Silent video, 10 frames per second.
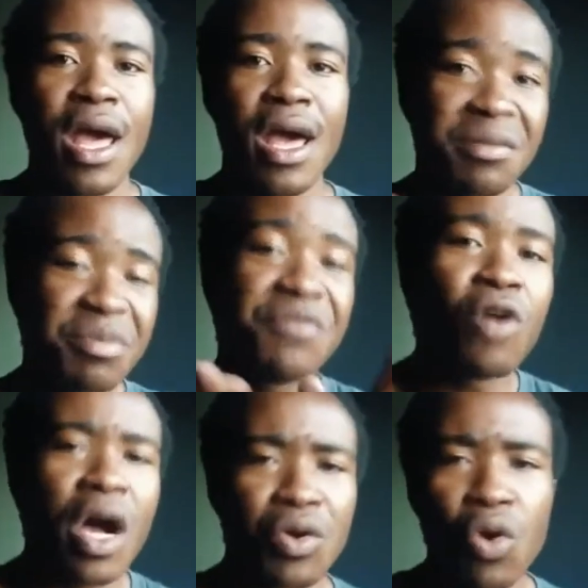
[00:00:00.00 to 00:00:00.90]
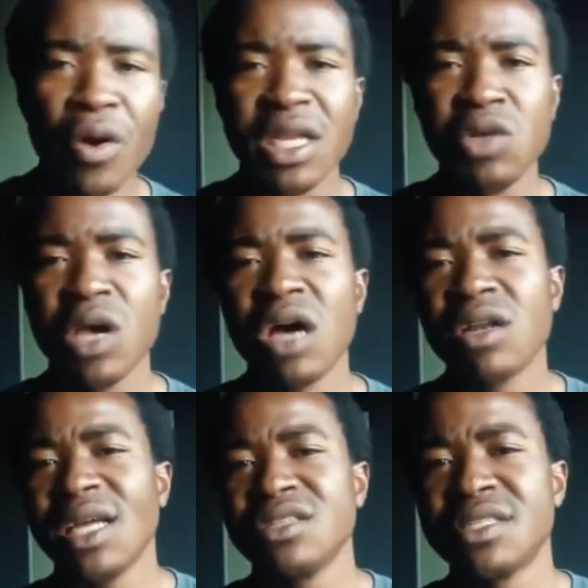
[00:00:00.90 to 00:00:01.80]
And before I go anywhere, I would
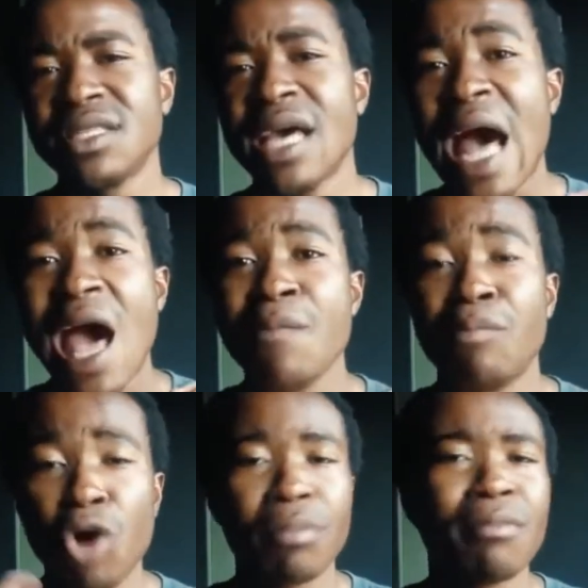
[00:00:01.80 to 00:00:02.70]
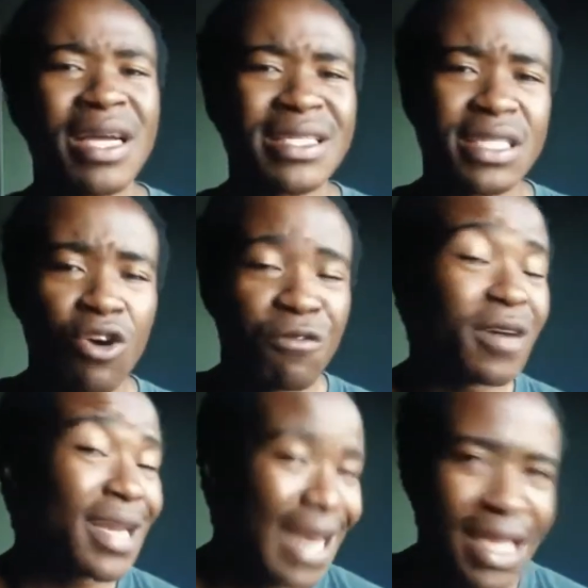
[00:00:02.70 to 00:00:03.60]
like to say I bought myself
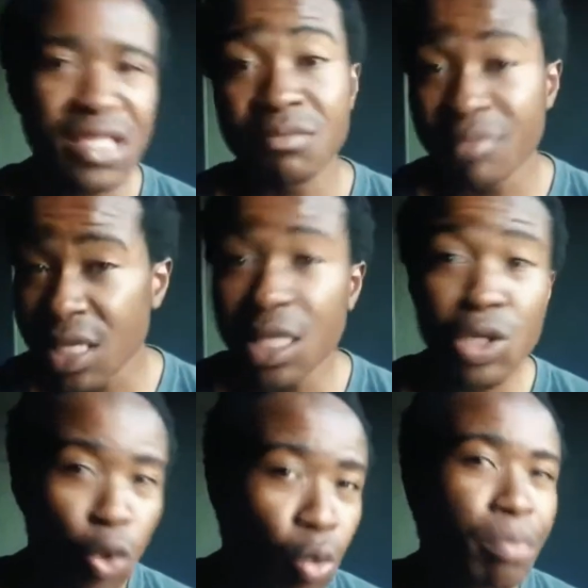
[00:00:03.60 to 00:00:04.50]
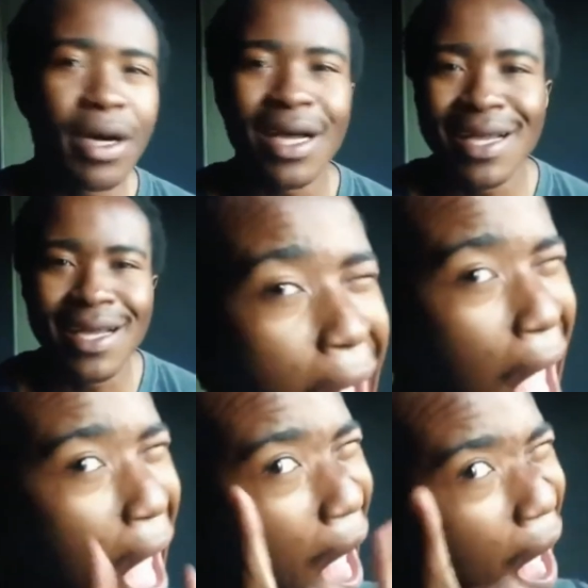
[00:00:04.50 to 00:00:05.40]
a nice Mini Cooper.
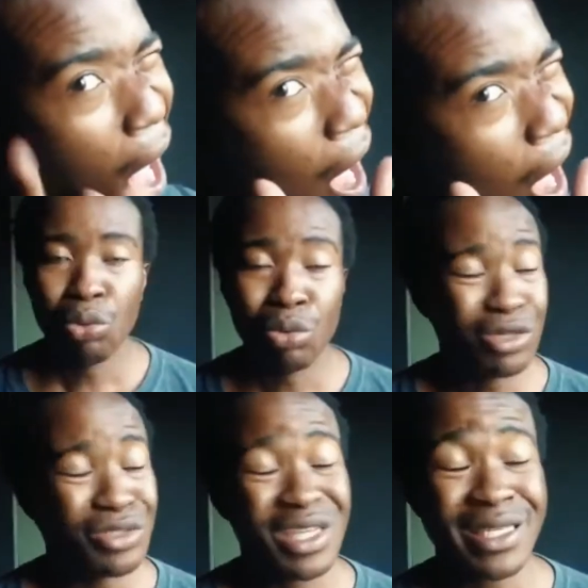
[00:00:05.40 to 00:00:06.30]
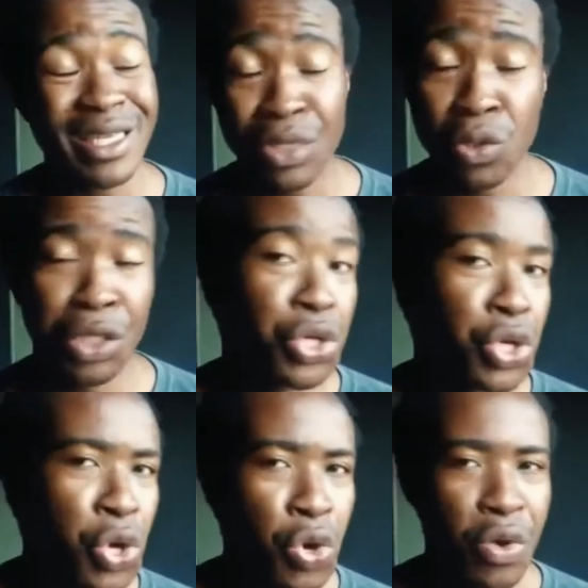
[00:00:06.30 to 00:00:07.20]
Well, does anyone
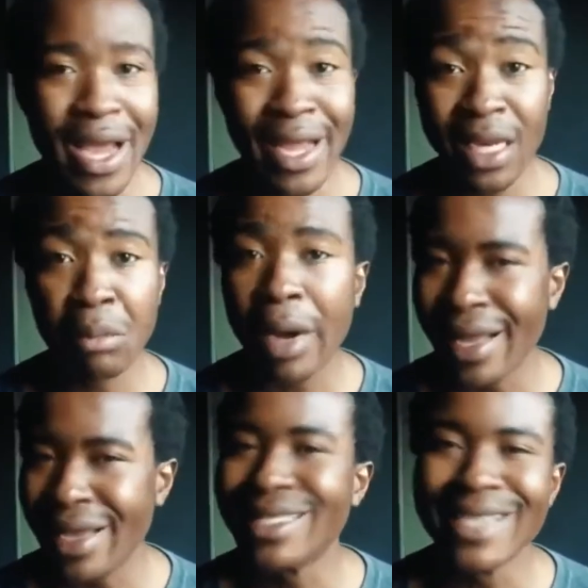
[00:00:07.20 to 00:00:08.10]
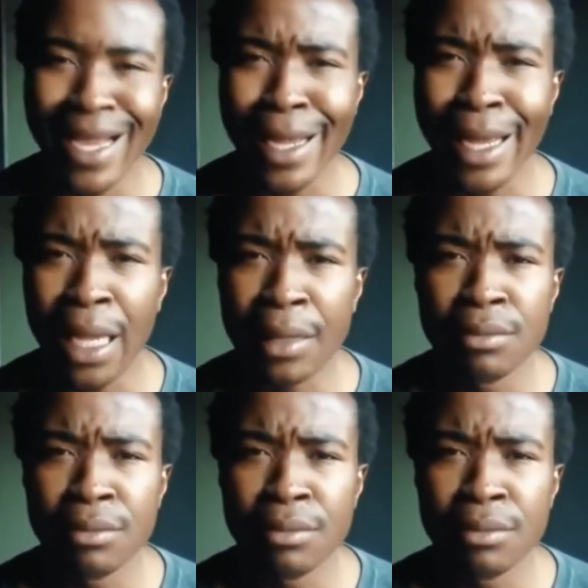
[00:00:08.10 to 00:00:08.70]
know where I can buy a tanker?